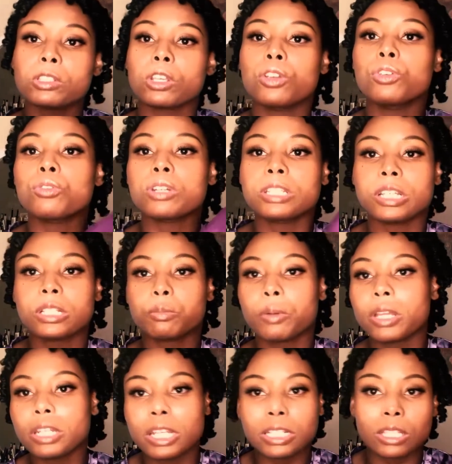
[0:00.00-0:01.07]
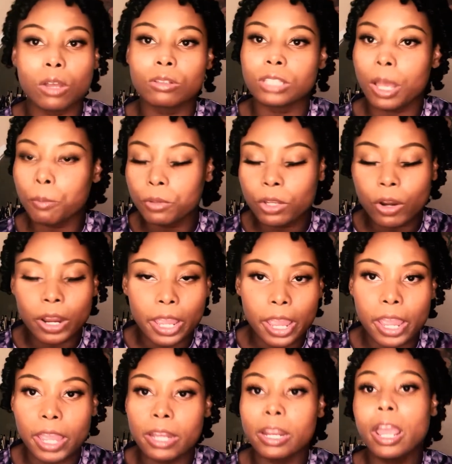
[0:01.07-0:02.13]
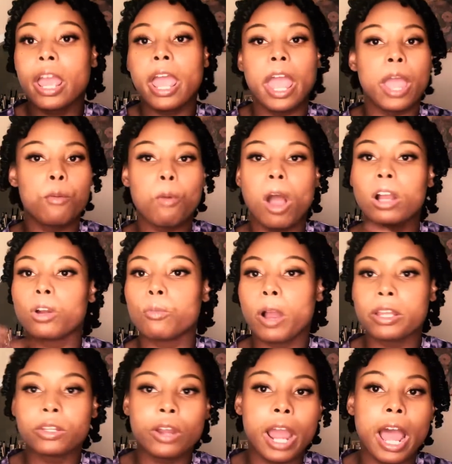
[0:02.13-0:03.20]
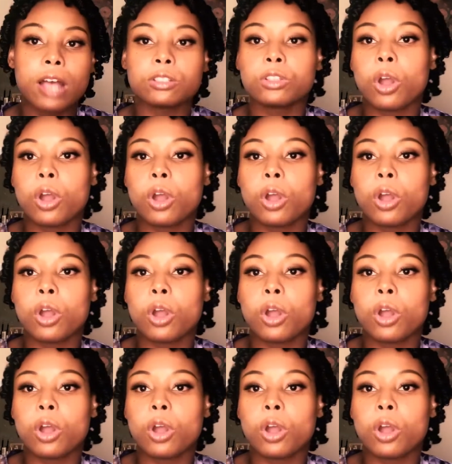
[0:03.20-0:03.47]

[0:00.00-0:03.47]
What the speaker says: So you could just put this on top of your head and walk around your house,